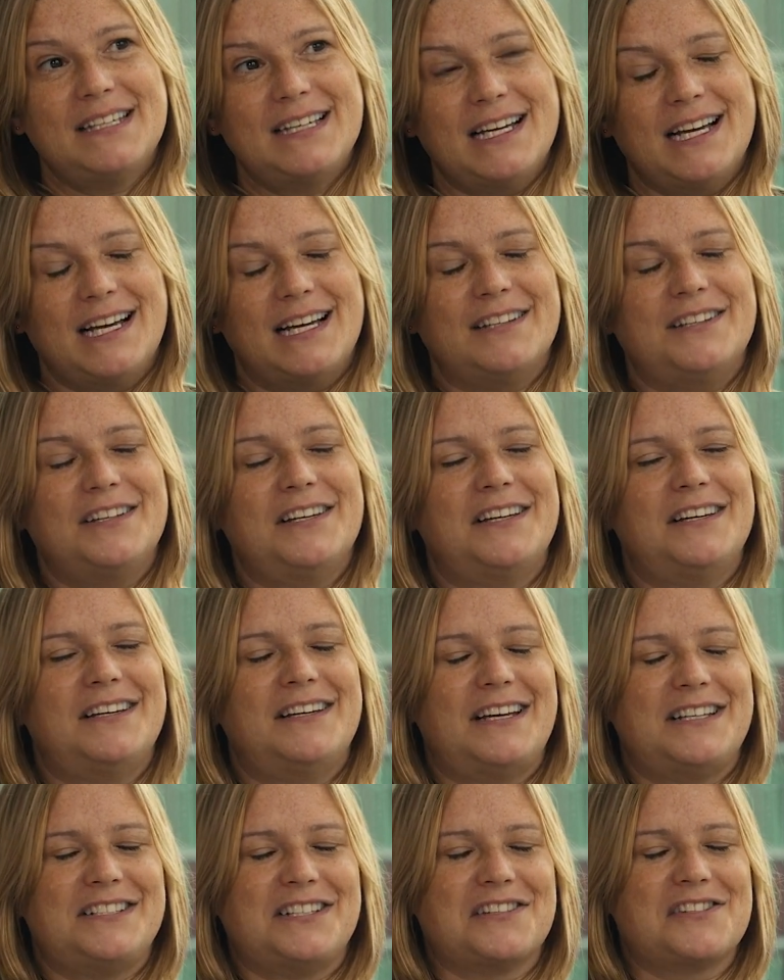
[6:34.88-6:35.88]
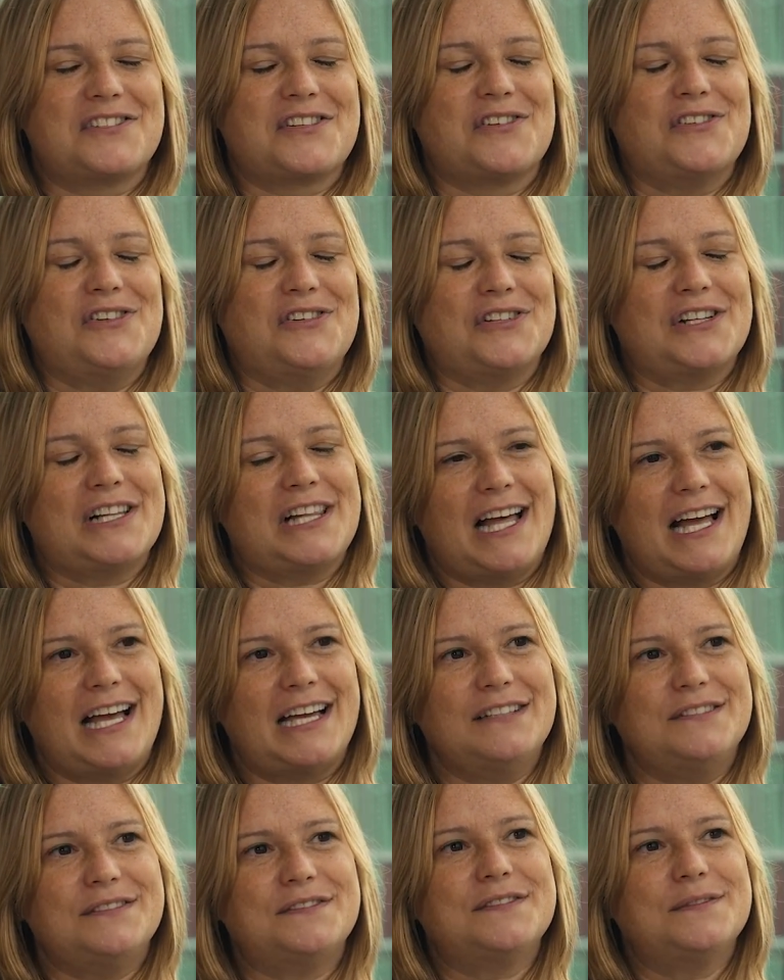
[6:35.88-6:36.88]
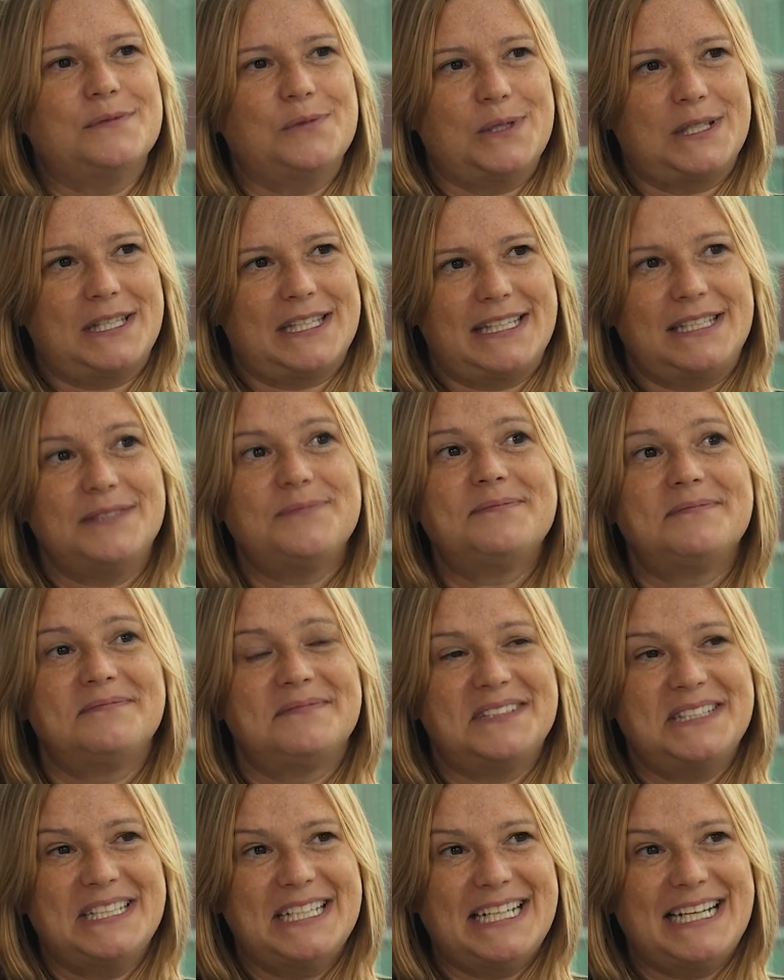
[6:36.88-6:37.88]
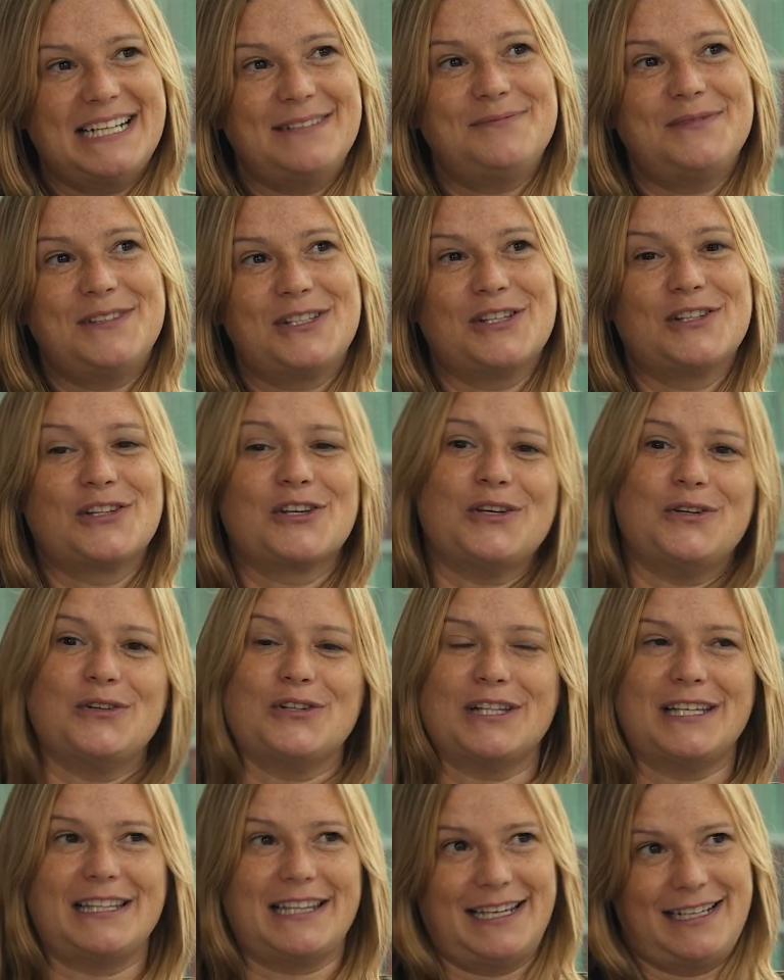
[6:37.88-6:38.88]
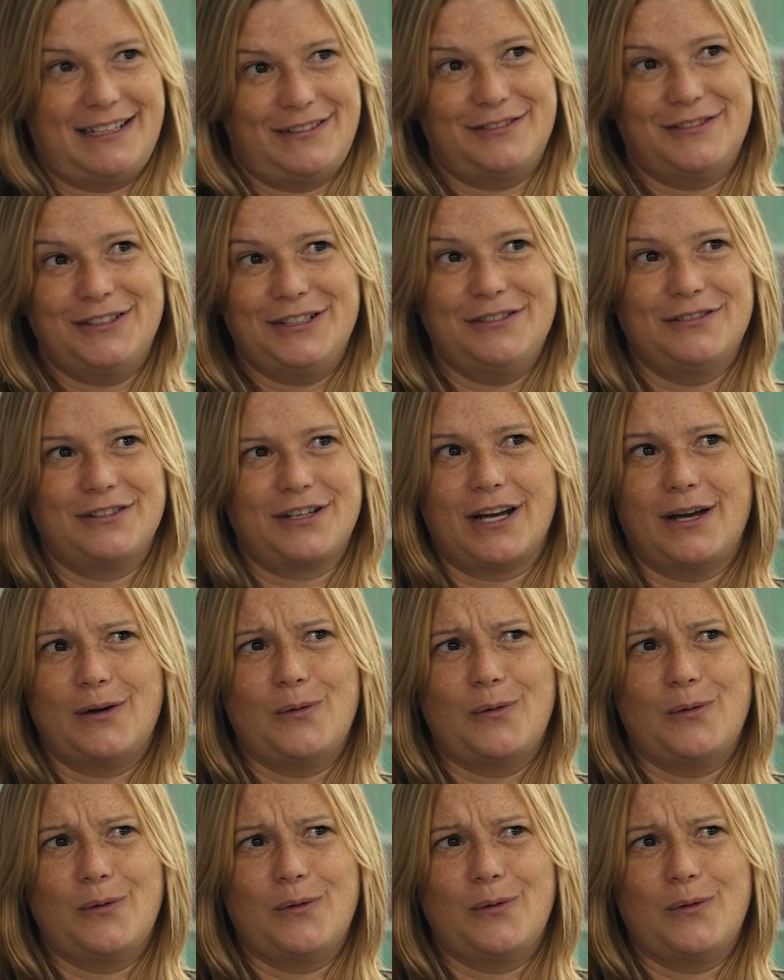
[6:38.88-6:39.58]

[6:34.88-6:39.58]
And a dancer called Clive Wiggy. Yeah, you can Google it later and you'll go,